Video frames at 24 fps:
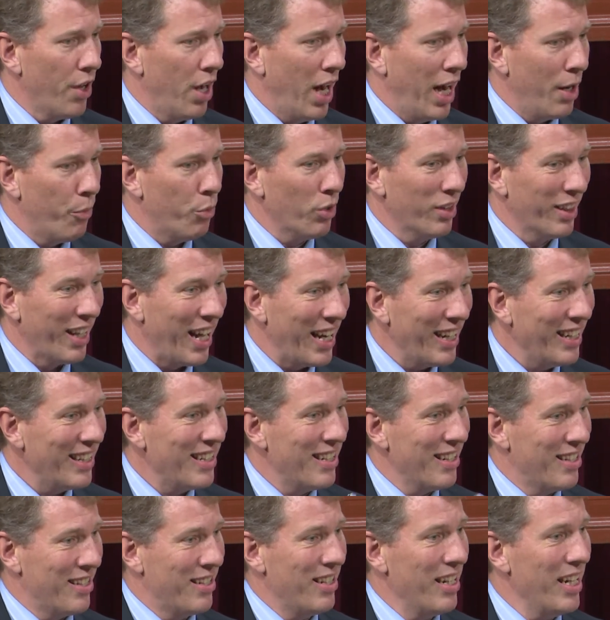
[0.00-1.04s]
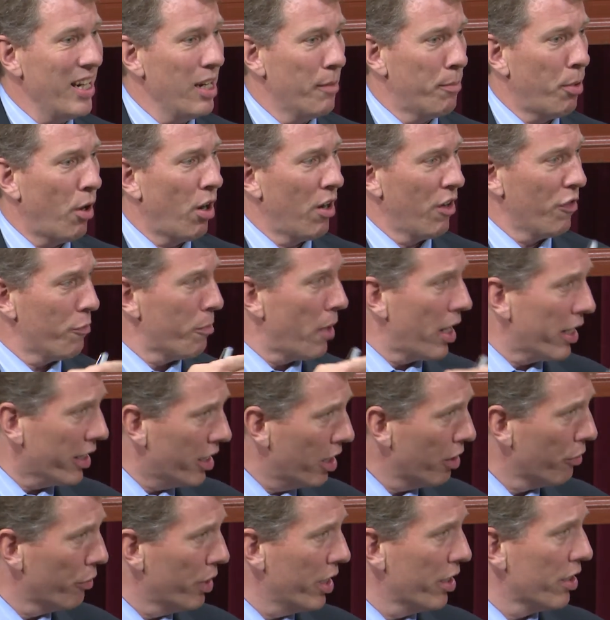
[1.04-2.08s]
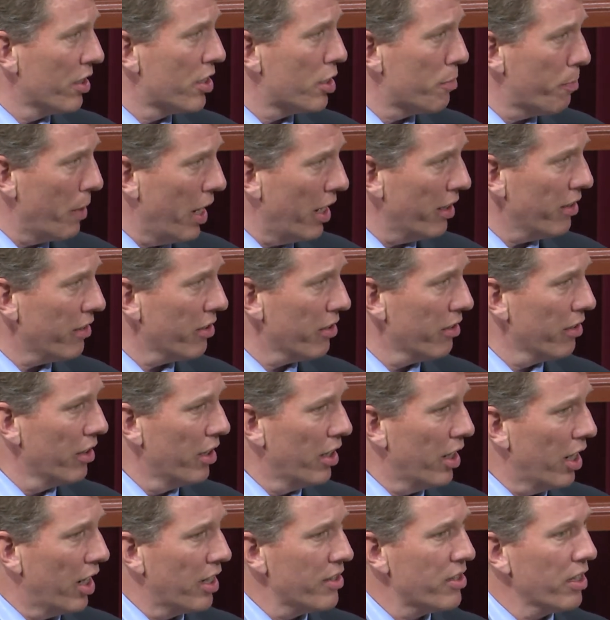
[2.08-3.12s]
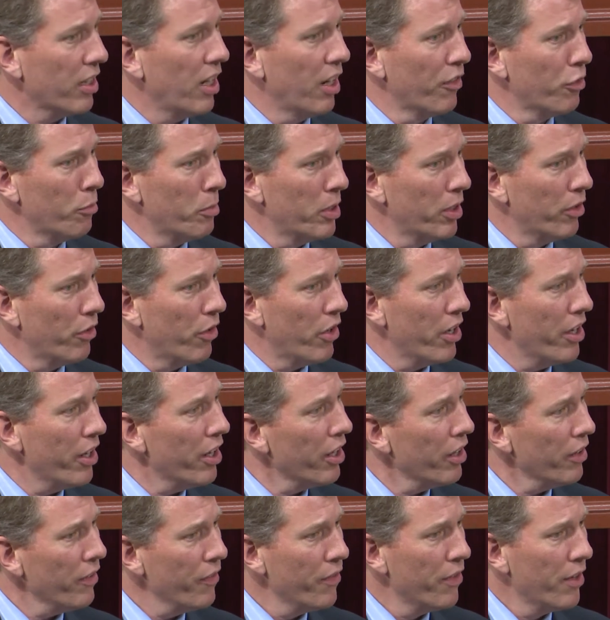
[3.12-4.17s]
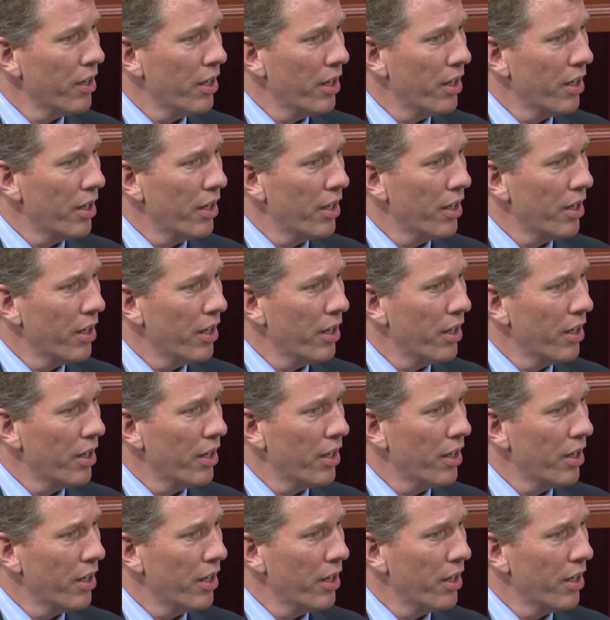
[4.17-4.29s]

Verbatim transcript: I would like to see a part of my career spent as a government lawyer.